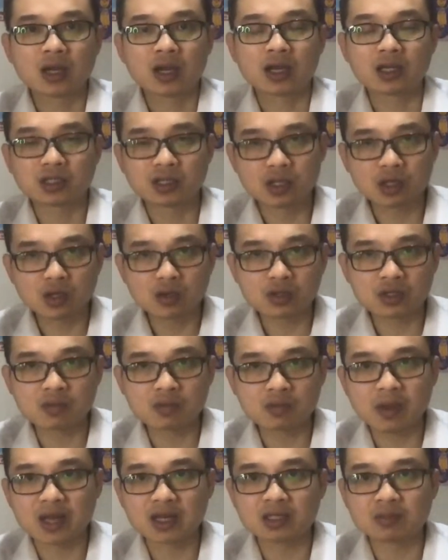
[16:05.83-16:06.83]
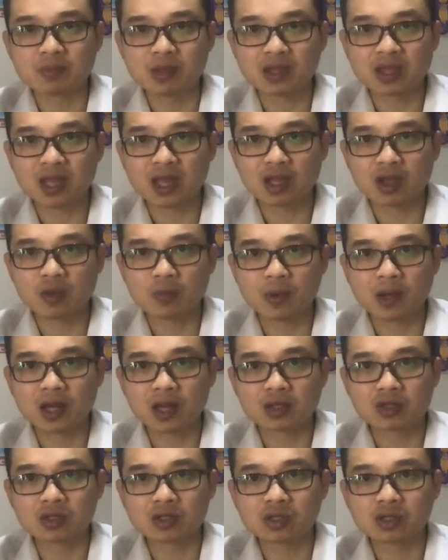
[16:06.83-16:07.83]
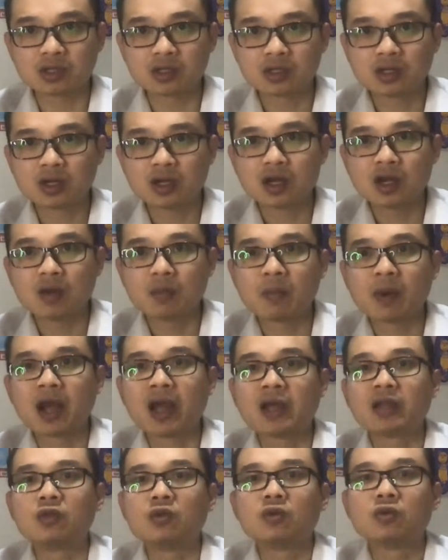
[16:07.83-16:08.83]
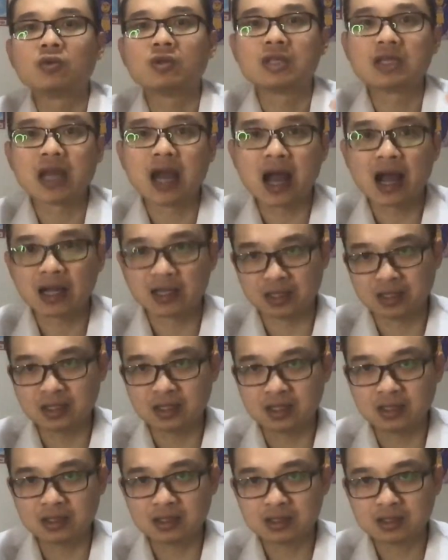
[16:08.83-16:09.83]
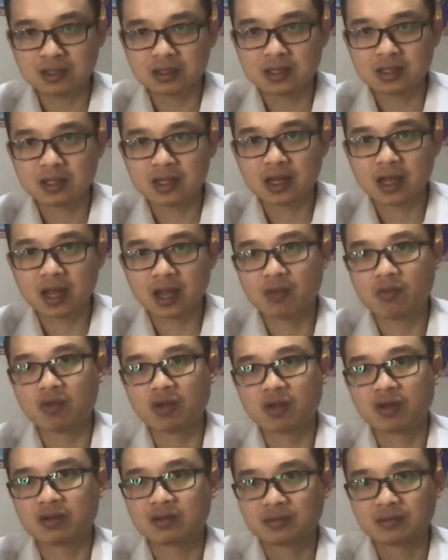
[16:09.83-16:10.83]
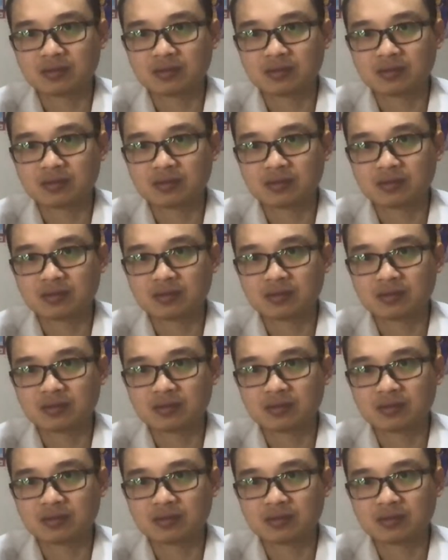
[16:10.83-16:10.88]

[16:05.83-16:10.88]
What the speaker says: I still using balance method acupuncture, but I do the other area.